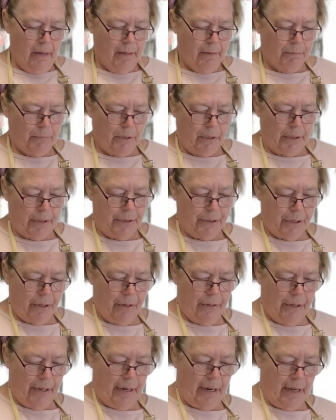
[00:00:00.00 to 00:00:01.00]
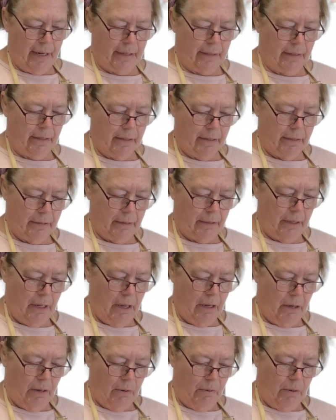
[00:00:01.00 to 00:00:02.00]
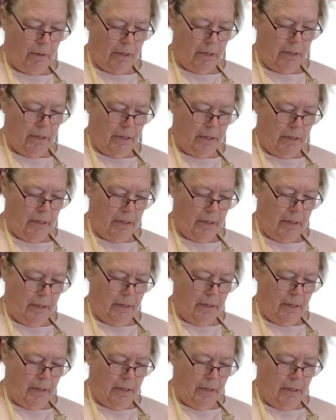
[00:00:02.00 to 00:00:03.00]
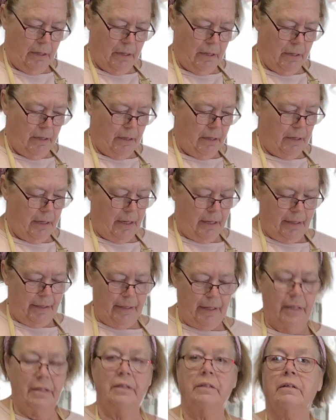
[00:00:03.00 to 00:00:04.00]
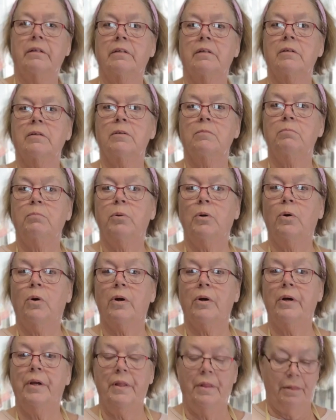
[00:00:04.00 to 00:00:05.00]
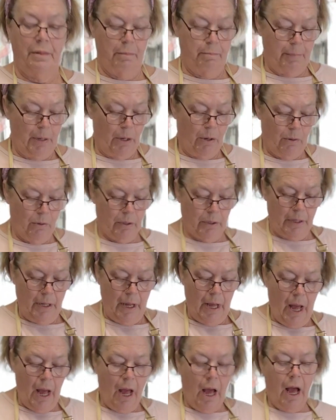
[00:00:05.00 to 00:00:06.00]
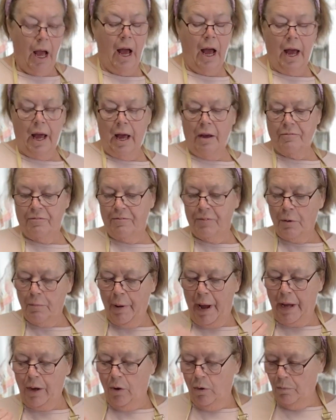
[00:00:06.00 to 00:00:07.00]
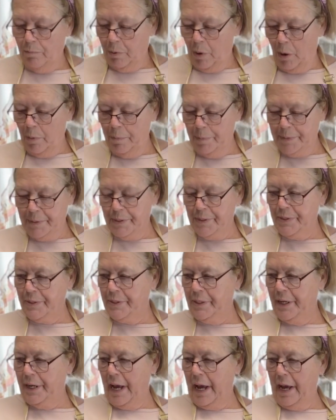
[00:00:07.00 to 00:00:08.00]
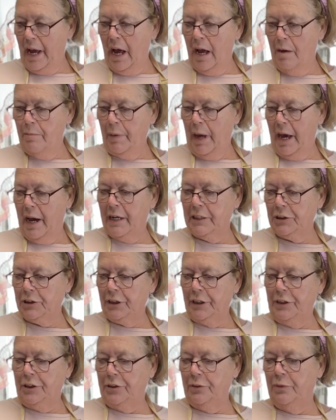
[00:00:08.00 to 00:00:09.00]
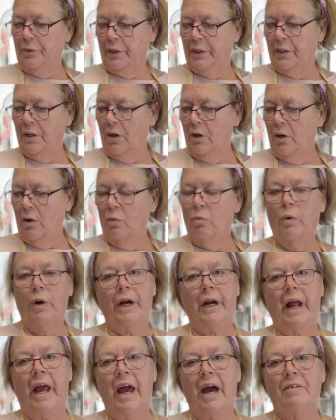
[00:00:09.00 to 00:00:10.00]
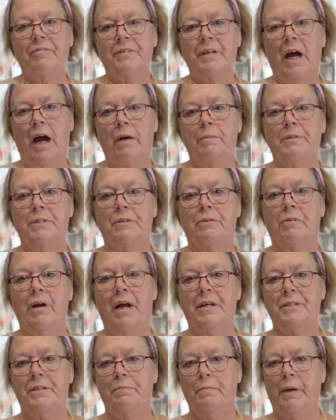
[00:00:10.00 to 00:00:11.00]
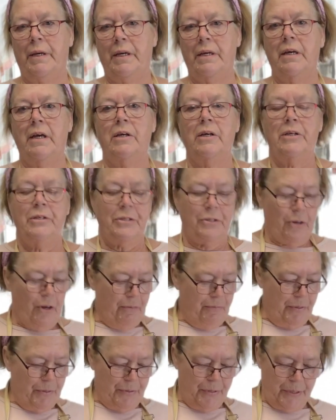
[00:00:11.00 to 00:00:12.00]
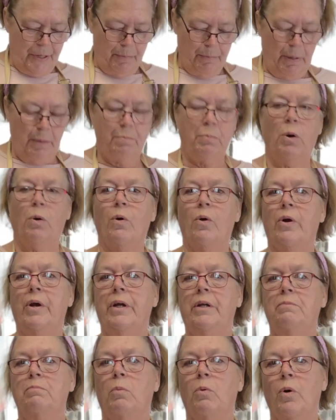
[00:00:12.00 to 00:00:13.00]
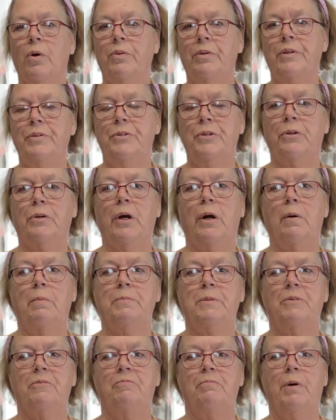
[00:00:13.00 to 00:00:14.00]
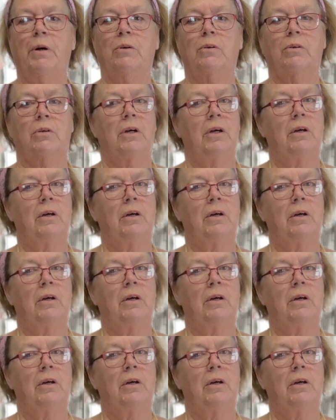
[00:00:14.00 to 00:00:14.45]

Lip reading: I'm going to turn it on low and then pour in the milk. For my own purposes today, I'm actually doing 1.5 times the recipe. So if you see me pour in more than 2 cups of milk,